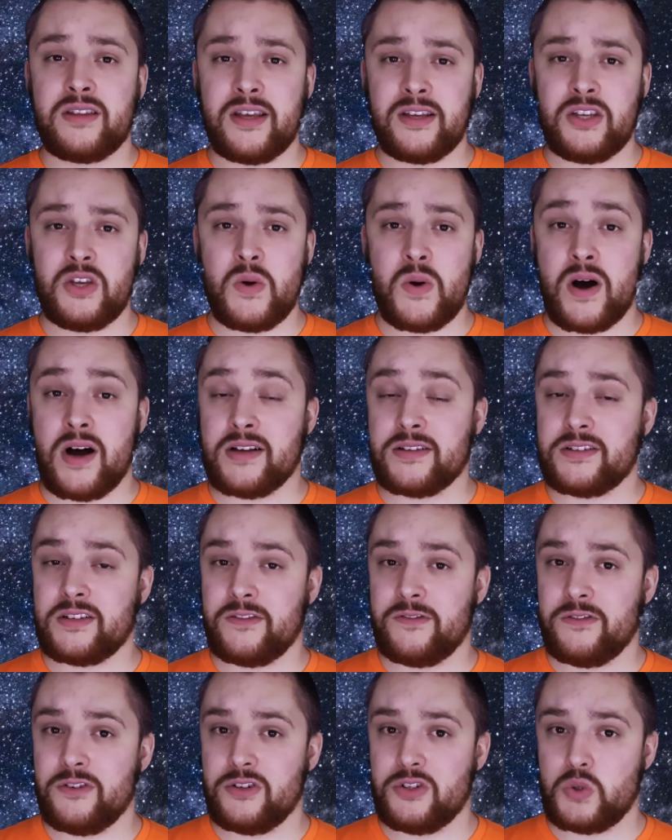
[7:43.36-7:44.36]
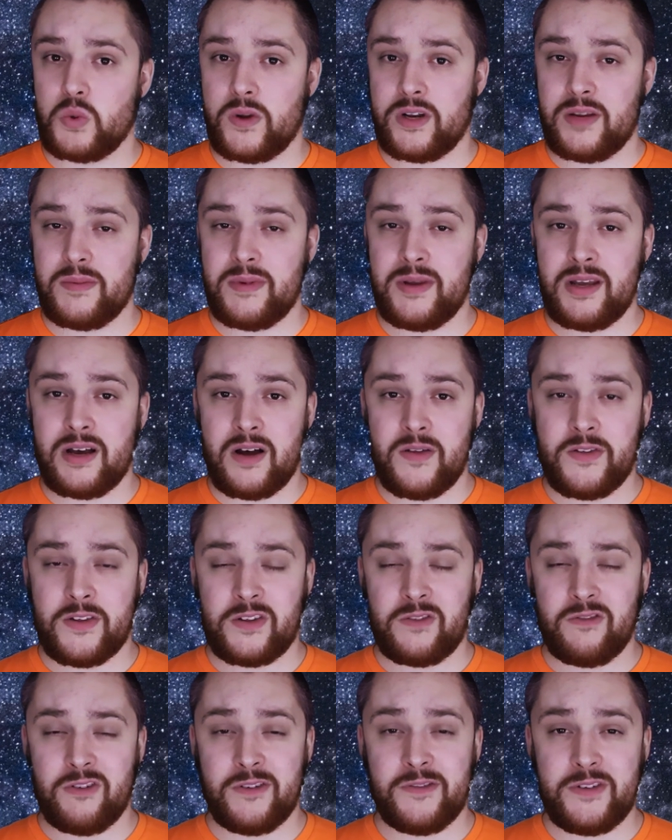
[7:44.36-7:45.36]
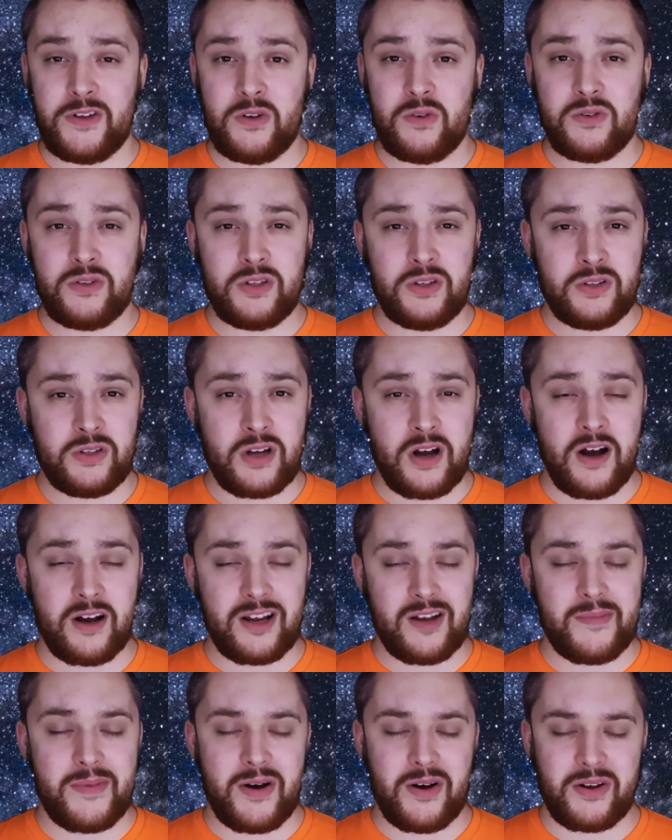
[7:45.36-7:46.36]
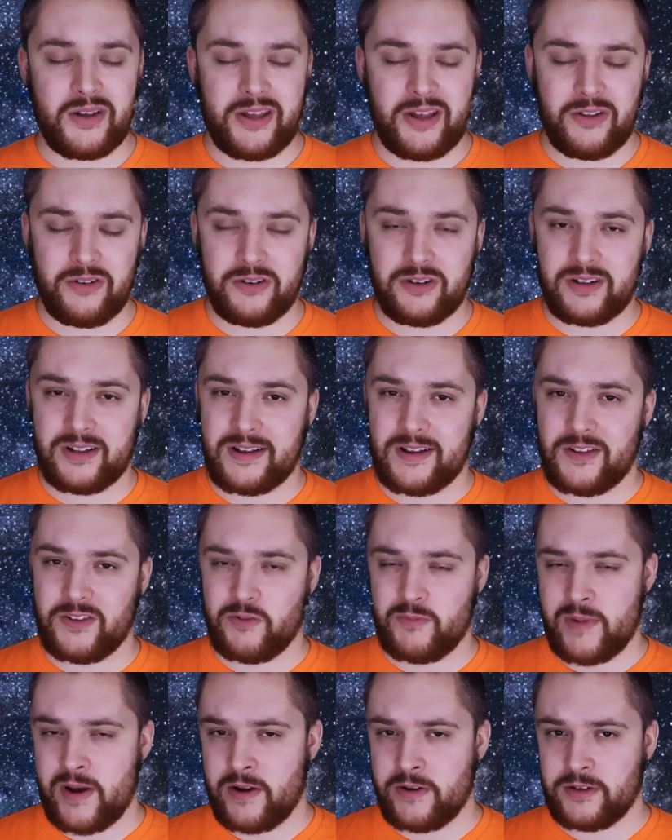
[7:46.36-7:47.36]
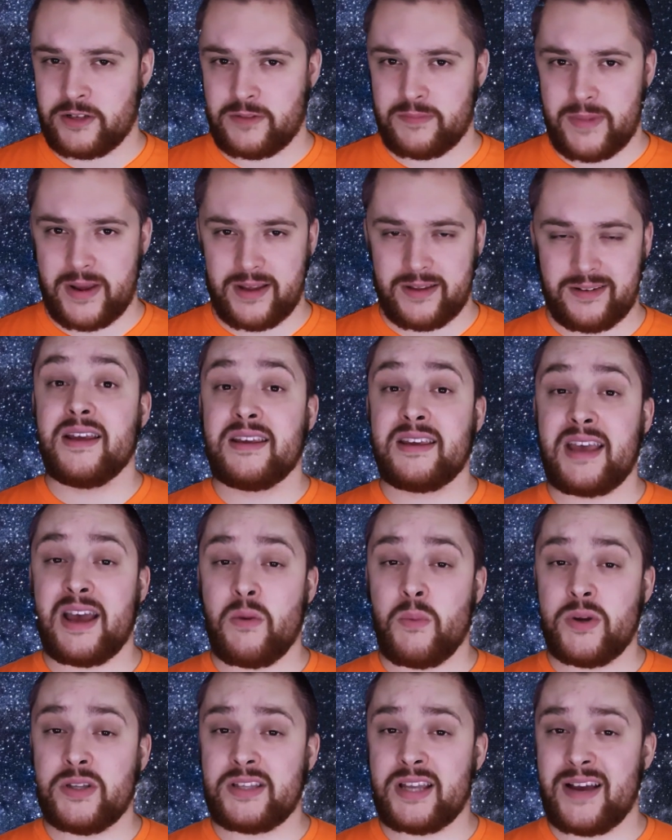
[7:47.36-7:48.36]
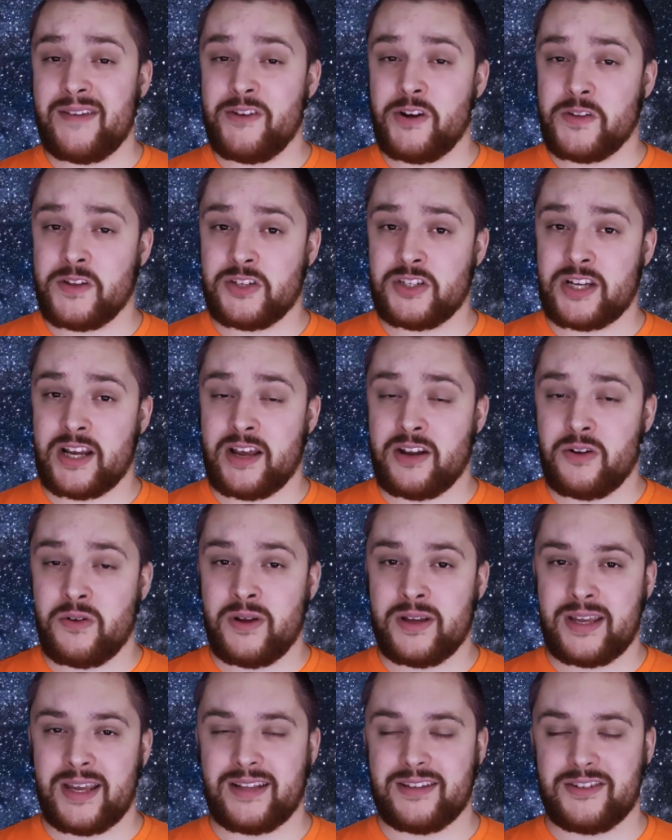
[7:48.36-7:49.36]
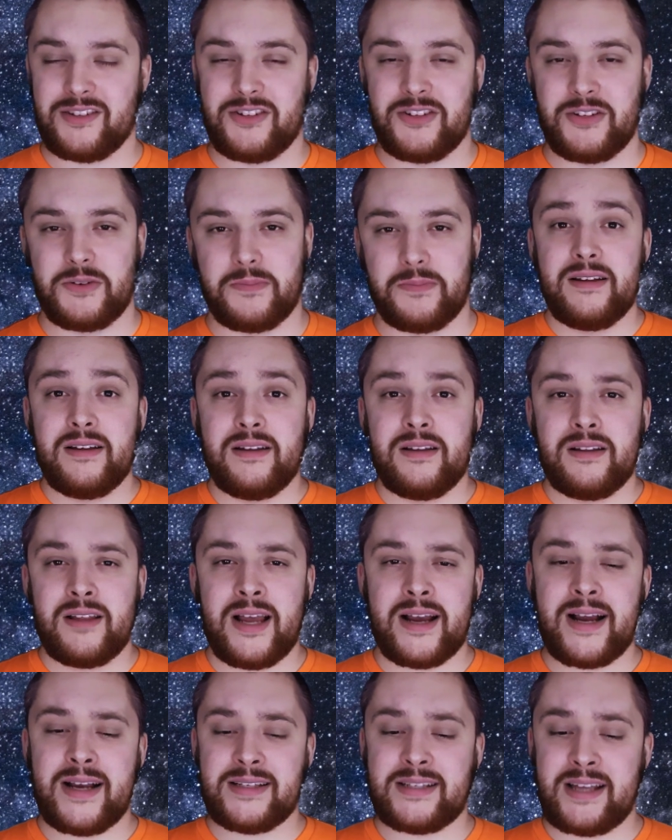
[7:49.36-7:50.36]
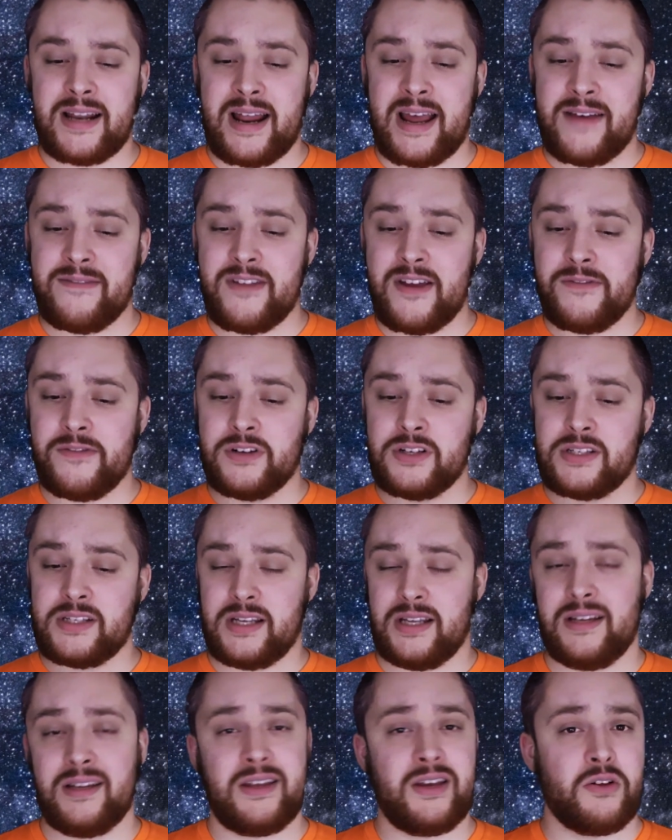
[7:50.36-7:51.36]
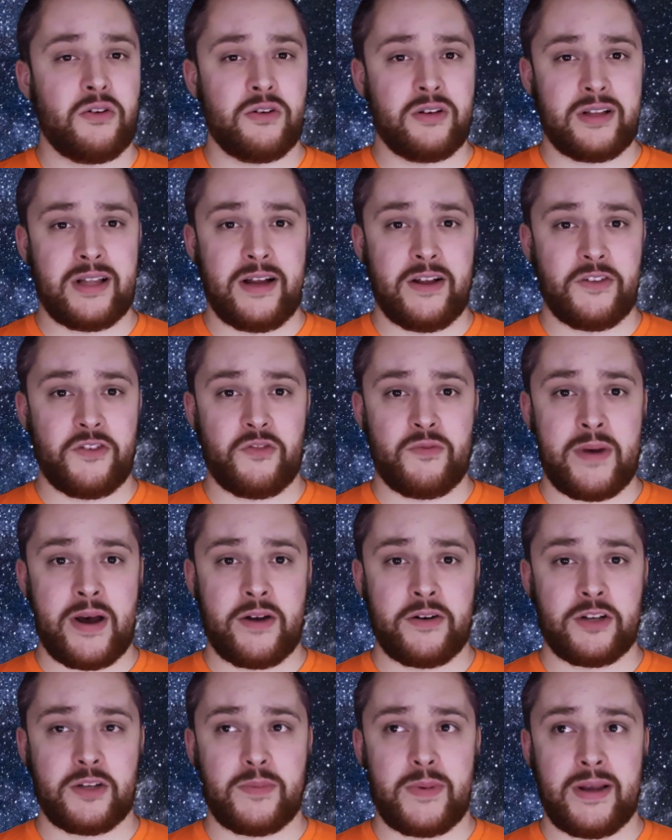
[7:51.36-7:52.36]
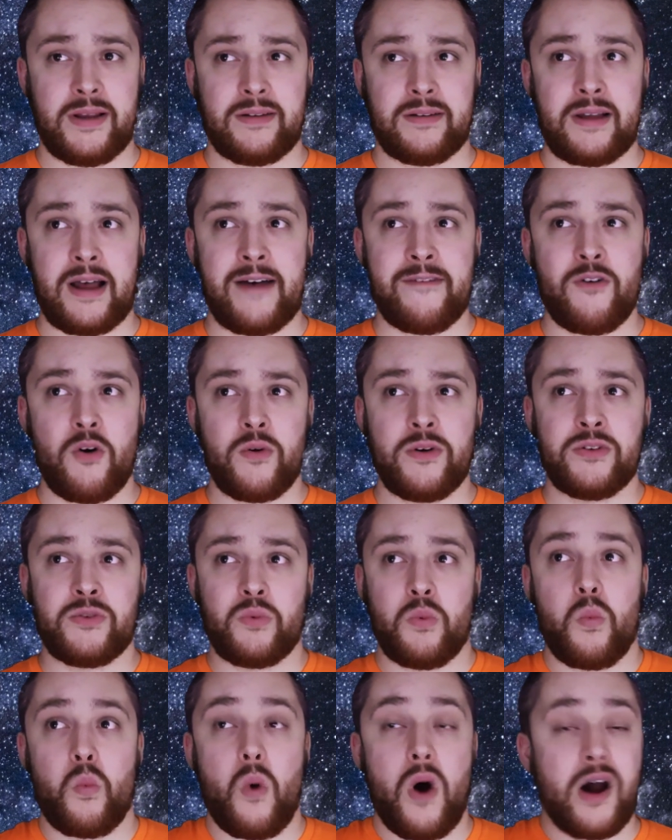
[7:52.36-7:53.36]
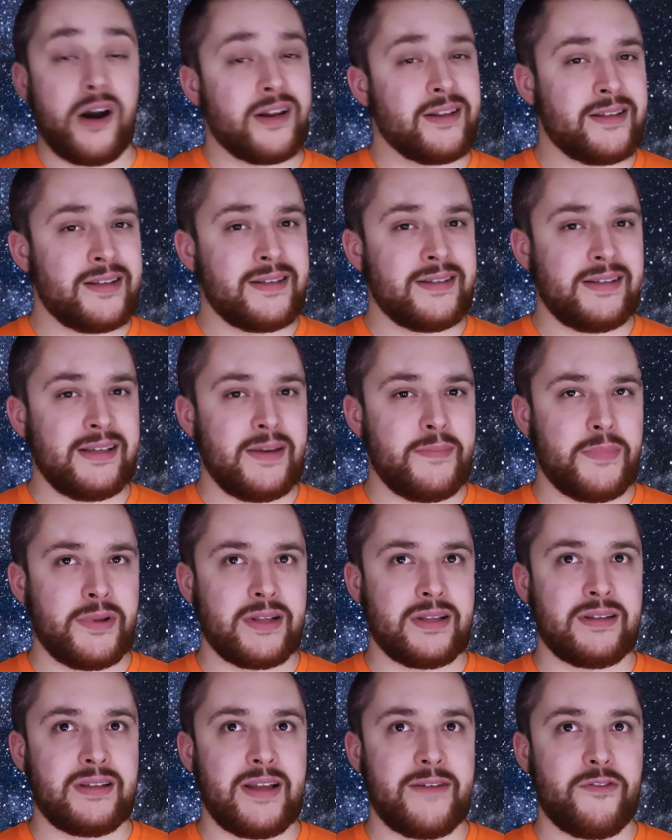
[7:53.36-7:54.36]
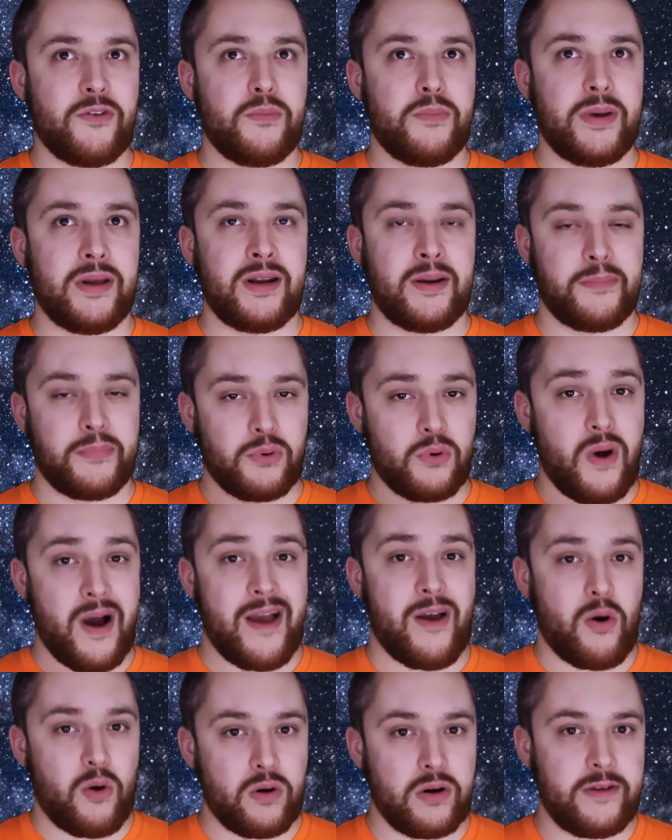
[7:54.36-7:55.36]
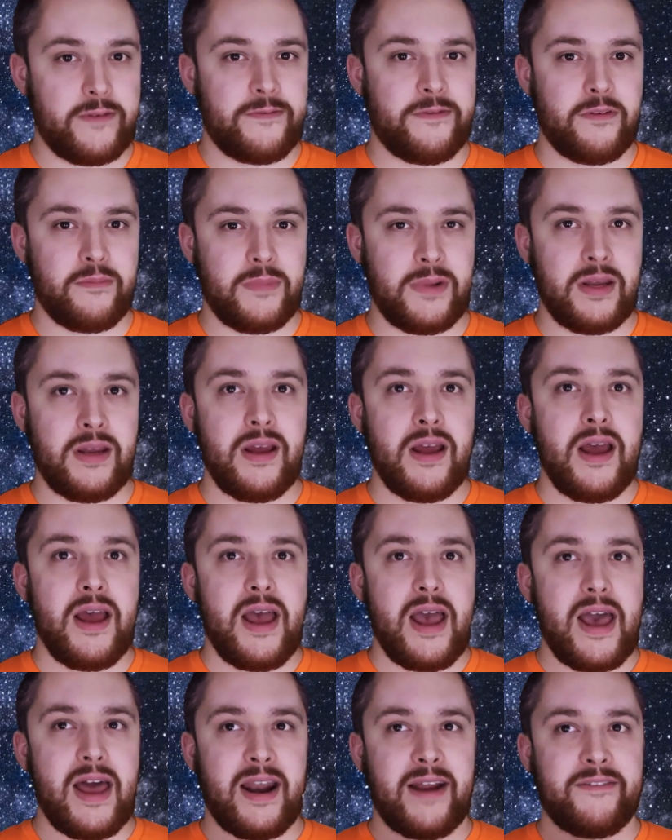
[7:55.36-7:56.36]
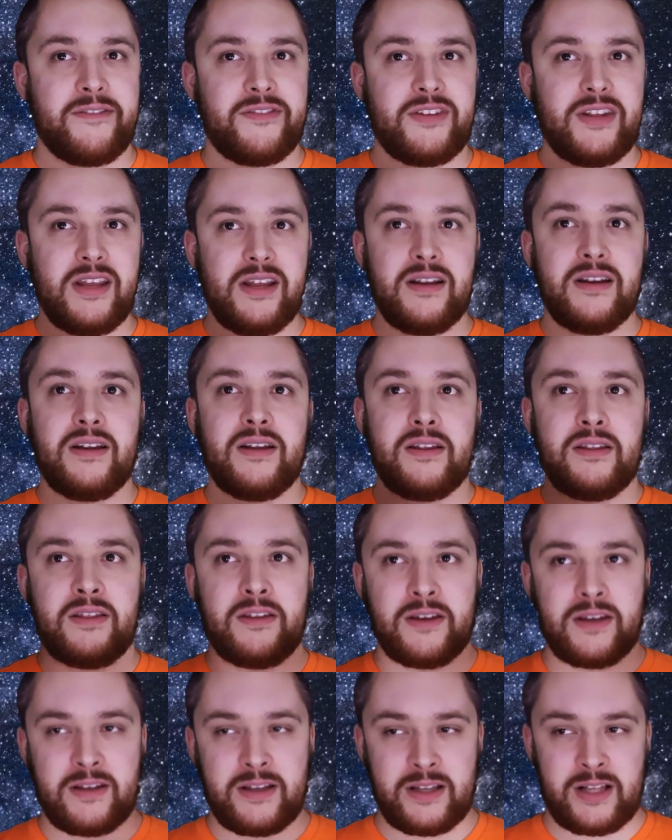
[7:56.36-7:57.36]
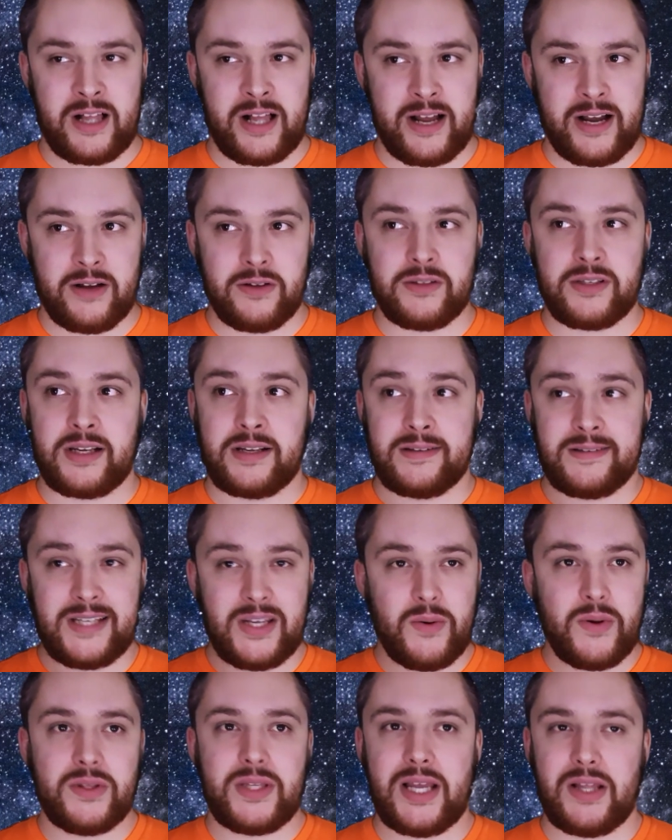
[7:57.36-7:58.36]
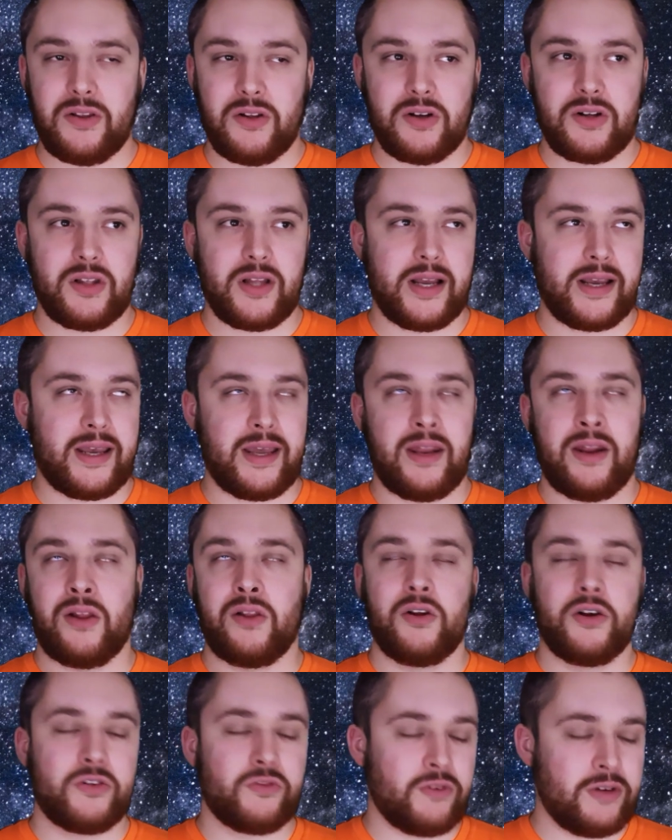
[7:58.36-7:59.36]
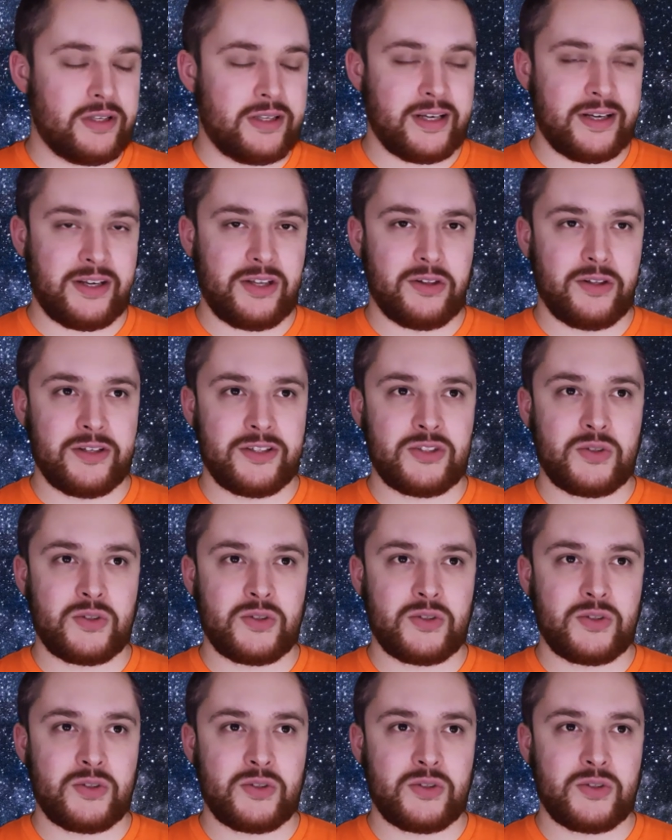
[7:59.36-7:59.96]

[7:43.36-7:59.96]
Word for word: Thank you, Austin, for joining me on this review to talk about Killer Klowns from Outer Space. Can't wait to have you on the channel again soon. Like I said, I have never seen Killer Klowns from Outer Space. I've always wanted to see it, but it's never been a priority for me. And I've seen the clowns, I see what they look like, and it looks ridiculous.